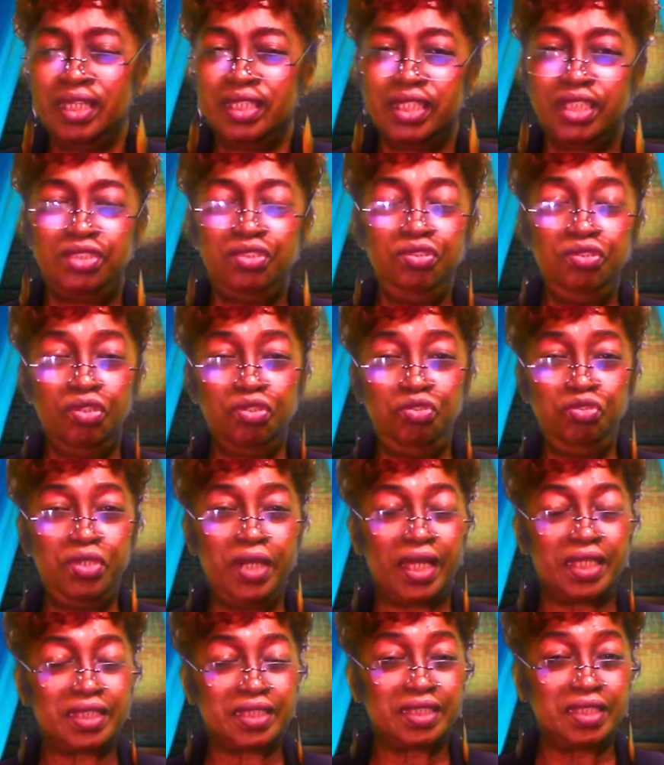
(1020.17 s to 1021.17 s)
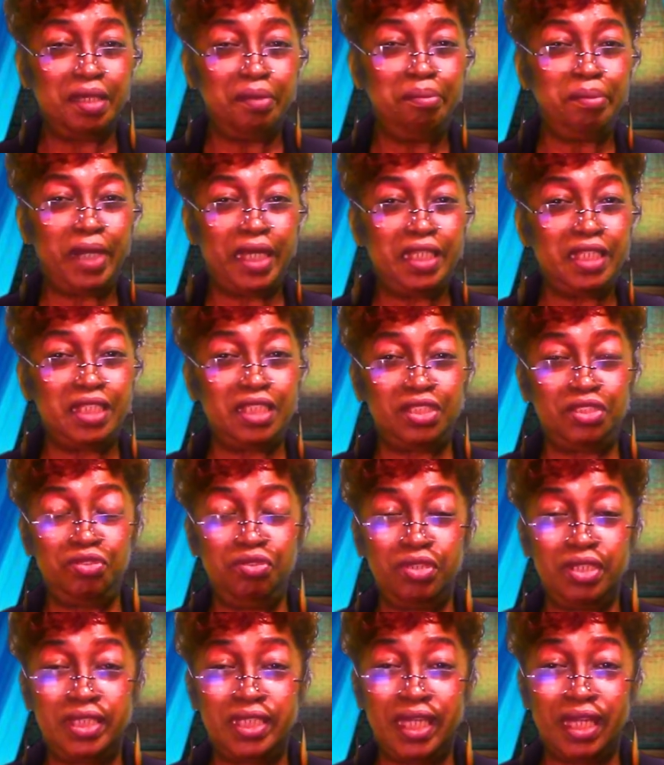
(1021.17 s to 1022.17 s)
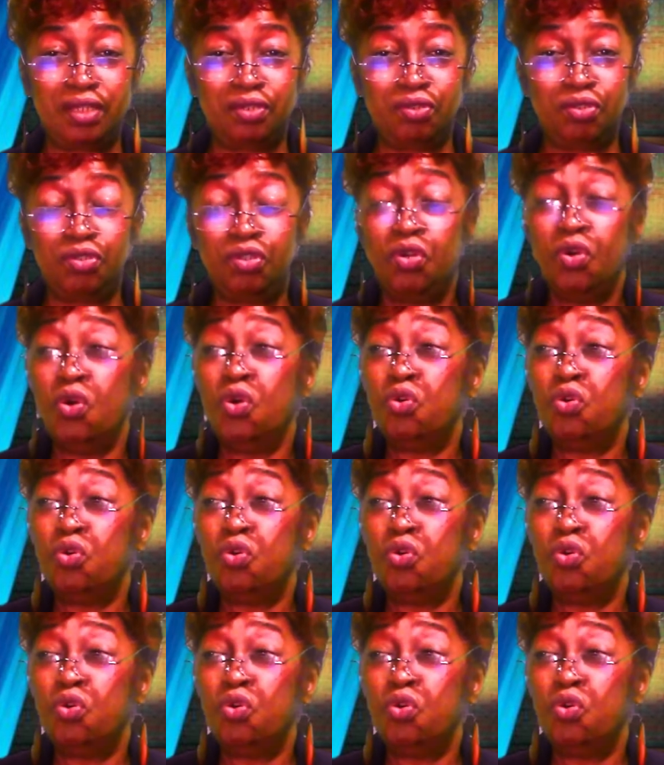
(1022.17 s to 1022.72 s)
That you know you got somebody that you can count on